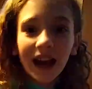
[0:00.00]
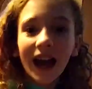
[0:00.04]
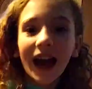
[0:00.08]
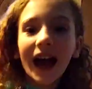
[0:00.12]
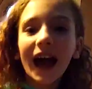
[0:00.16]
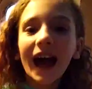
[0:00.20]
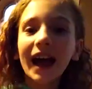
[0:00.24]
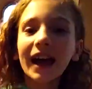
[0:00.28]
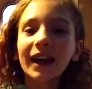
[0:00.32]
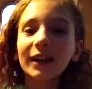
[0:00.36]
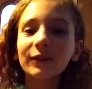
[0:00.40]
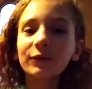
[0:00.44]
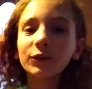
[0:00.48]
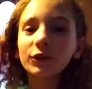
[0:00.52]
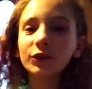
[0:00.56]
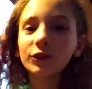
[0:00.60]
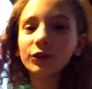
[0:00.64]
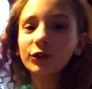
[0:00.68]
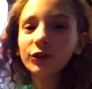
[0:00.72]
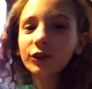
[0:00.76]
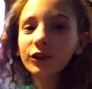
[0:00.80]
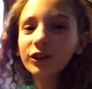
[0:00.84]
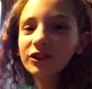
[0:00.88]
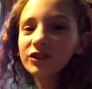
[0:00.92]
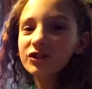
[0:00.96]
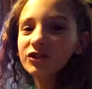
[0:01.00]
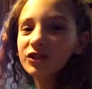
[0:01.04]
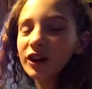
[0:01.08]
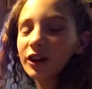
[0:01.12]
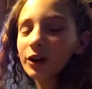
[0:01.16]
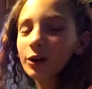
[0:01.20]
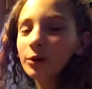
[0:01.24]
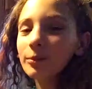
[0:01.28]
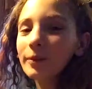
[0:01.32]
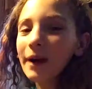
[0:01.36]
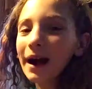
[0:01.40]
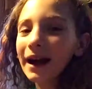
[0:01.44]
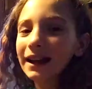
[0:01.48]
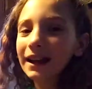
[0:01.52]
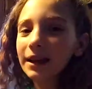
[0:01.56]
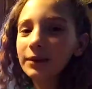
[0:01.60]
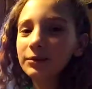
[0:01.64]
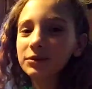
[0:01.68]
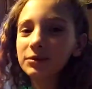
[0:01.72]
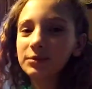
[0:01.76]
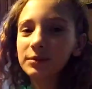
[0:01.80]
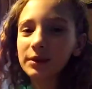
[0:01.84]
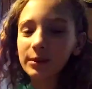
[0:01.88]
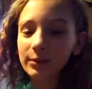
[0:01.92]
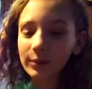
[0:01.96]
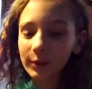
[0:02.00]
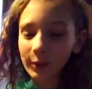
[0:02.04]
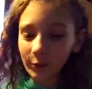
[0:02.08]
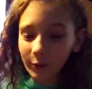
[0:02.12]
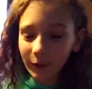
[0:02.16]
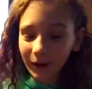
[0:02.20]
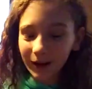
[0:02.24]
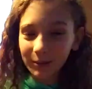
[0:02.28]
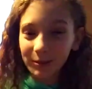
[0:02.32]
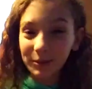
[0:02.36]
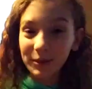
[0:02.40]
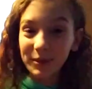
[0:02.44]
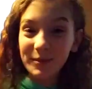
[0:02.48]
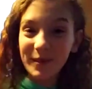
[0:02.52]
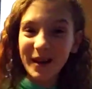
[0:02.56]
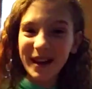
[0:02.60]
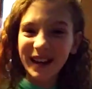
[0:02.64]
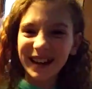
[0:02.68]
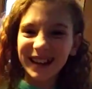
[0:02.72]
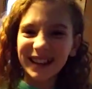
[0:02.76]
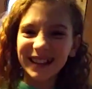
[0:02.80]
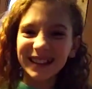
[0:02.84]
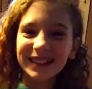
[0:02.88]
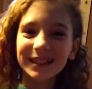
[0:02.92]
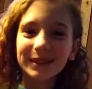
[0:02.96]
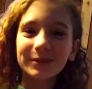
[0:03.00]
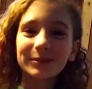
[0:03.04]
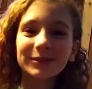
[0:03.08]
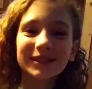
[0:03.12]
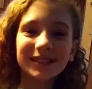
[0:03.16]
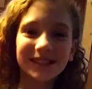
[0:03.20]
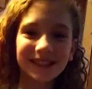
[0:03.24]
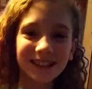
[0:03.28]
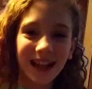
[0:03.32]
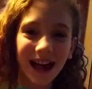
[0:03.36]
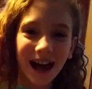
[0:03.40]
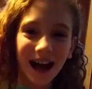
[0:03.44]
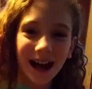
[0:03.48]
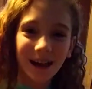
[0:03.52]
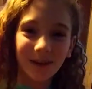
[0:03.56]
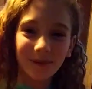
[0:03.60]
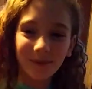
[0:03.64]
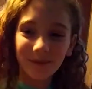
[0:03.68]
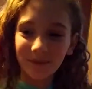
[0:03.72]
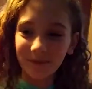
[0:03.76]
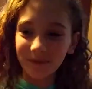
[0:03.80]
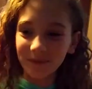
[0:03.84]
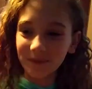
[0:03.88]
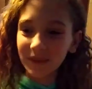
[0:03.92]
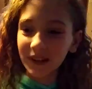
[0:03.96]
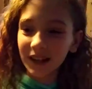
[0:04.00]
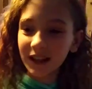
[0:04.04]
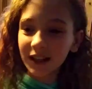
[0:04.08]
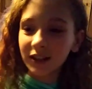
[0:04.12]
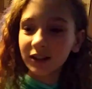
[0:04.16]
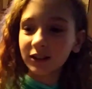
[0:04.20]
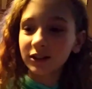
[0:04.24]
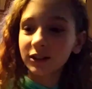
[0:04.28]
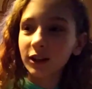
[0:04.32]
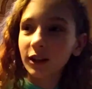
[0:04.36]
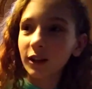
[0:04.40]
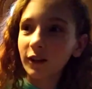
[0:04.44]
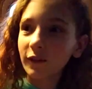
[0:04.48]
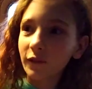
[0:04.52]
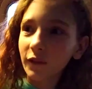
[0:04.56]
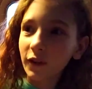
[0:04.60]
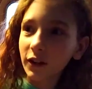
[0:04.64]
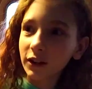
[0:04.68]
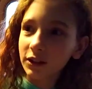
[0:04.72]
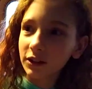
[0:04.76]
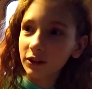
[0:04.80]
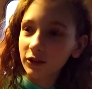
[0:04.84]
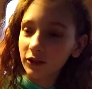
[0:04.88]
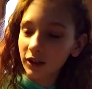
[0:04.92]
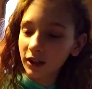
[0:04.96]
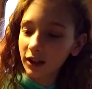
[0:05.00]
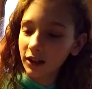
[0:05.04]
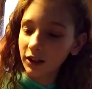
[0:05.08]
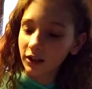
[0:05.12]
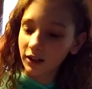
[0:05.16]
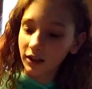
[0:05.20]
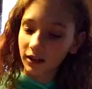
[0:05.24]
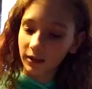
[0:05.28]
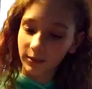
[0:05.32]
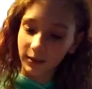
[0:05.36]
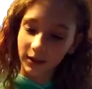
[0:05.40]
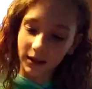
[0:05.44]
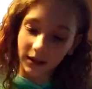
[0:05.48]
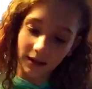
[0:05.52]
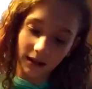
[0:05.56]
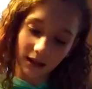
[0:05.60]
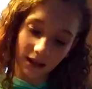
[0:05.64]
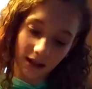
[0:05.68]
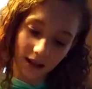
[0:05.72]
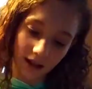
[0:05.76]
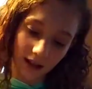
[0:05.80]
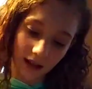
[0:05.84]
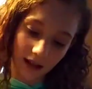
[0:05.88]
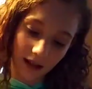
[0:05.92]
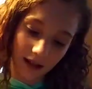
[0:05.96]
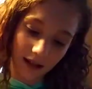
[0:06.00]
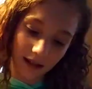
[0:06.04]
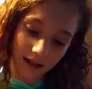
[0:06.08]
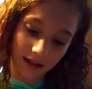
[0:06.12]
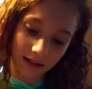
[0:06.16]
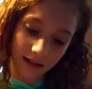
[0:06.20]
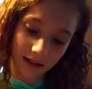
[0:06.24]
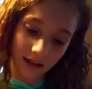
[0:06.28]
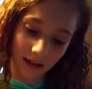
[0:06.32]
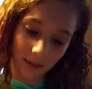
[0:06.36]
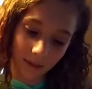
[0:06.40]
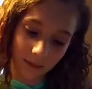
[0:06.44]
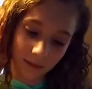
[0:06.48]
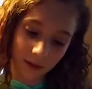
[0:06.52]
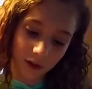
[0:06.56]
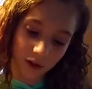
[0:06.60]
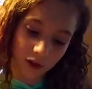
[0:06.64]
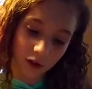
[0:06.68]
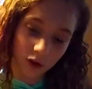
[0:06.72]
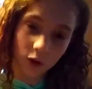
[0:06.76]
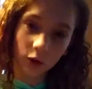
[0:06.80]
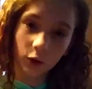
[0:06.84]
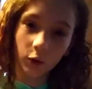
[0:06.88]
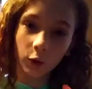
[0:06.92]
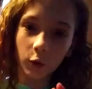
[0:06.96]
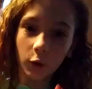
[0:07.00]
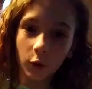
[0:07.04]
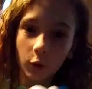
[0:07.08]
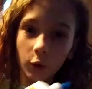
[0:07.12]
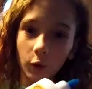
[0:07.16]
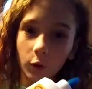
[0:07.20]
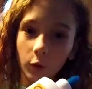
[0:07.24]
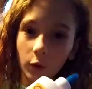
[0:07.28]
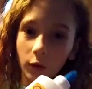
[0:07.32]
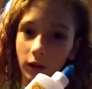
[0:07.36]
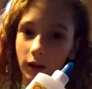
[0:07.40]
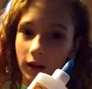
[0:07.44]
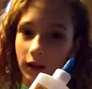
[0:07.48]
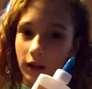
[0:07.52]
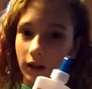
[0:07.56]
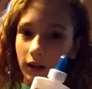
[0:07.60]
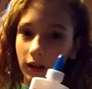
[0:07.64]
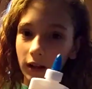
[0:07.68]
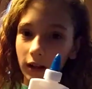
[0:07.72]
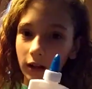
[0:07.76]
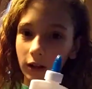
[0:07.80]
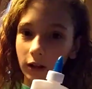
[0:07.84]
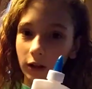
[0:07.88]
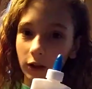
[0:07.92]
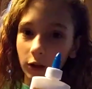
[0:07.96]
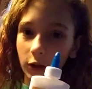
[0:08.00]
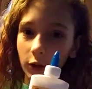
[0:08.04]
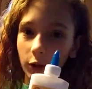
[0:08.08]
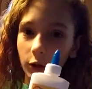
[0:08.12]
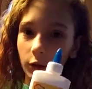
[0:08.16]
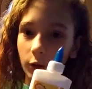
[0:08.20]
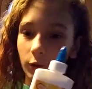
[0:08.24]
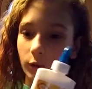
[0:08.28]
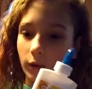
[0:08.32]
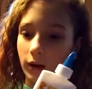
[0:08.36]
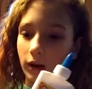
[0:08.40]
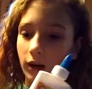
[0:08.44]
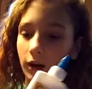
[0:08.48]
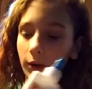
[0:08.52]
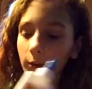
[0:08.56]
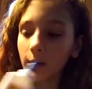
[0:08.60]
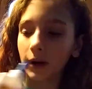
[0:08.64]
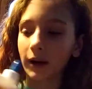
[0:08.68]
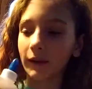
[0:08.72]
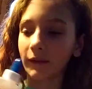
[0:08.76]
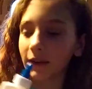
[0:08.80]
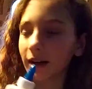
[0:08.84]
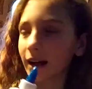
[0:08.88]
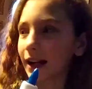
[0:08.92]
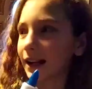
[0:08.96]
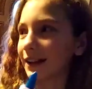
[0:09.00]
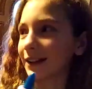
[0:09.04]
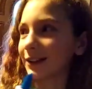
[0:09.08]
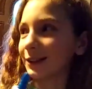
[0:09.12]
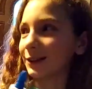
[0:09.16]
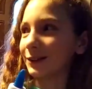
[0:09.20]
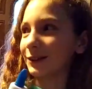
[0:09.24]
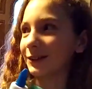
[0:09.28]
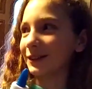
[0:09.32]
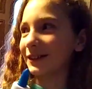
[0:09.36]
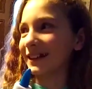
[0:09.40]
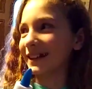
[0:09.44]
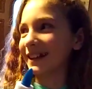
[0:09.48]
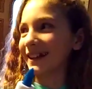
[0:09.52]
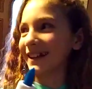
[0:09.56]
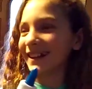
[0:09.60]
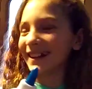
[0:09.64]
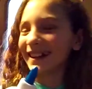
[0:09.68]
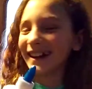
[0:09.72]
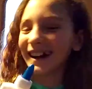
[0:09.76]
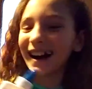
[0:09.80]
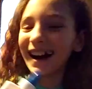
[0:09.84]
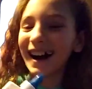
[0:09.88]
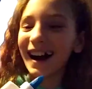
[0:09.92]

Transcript: Hey, if you're new to this channel, my name's Mimi and we're going to be making some slime. So the first ingredient you're going to be needing is some school glue or whatever kind of glue you need.